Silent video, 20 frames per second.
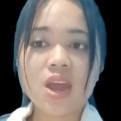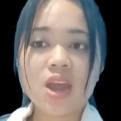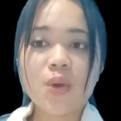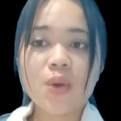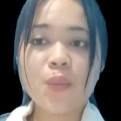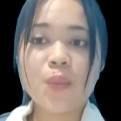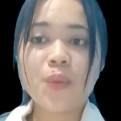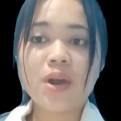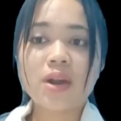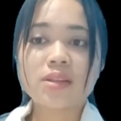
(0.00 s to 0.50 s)

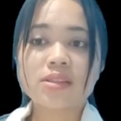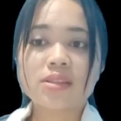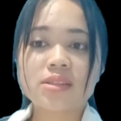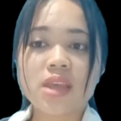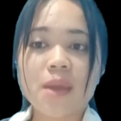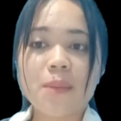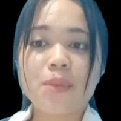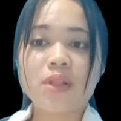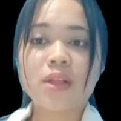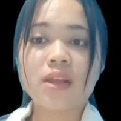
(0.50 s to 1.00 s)
were
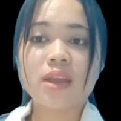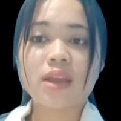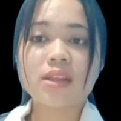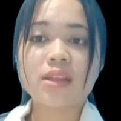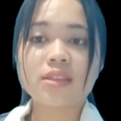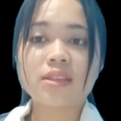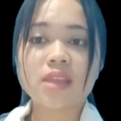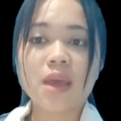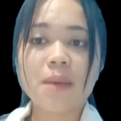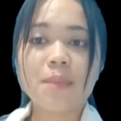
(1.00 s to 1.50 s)
tabled in
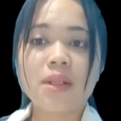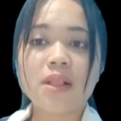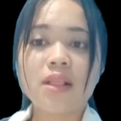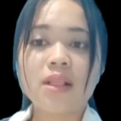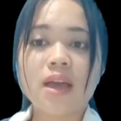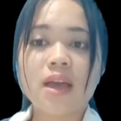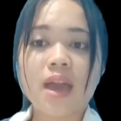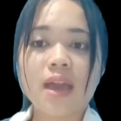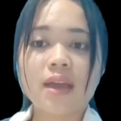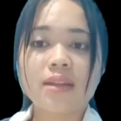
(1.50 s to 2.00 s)
table
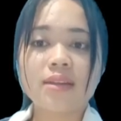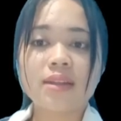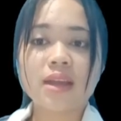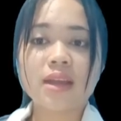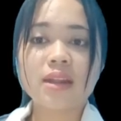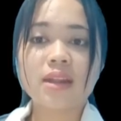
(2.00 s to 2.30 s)
and then